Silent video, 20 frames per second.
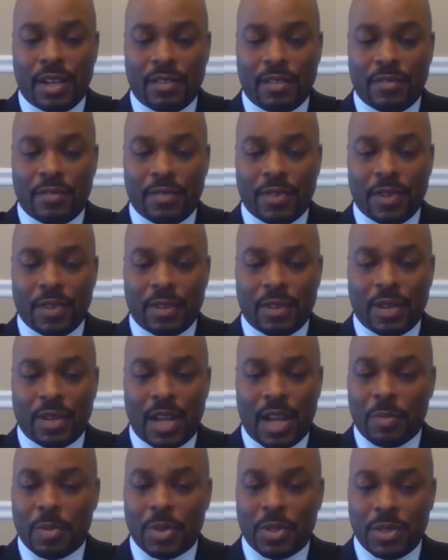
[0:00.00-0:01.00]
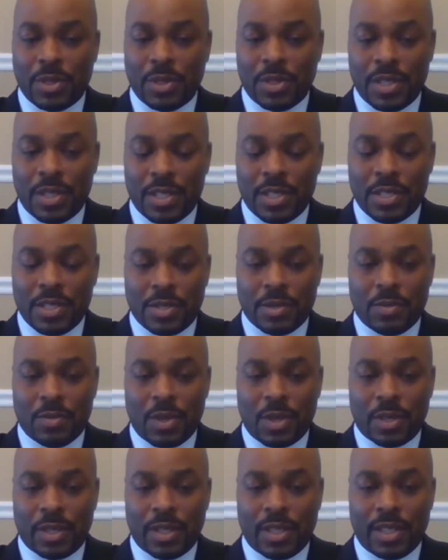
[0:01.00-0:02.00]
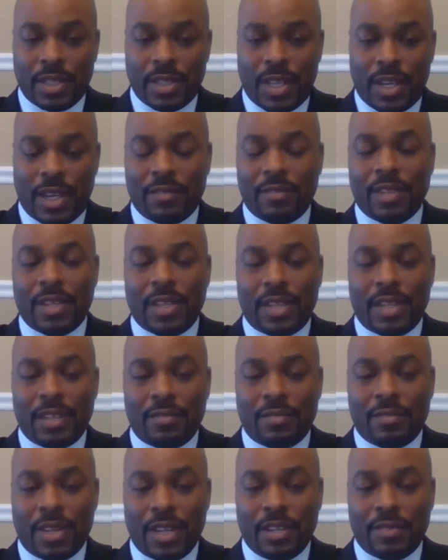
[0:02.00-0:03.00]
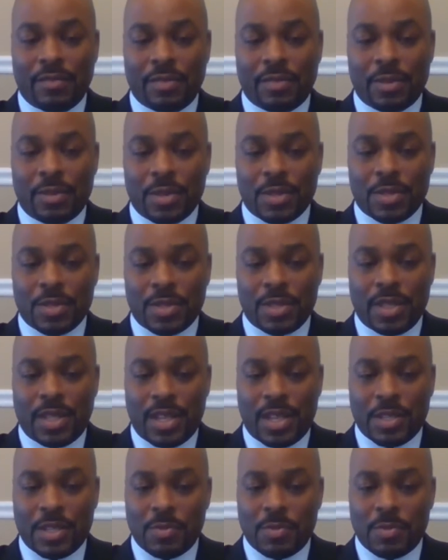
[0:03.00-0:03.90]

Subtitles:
for opportunities to work in that vein for us.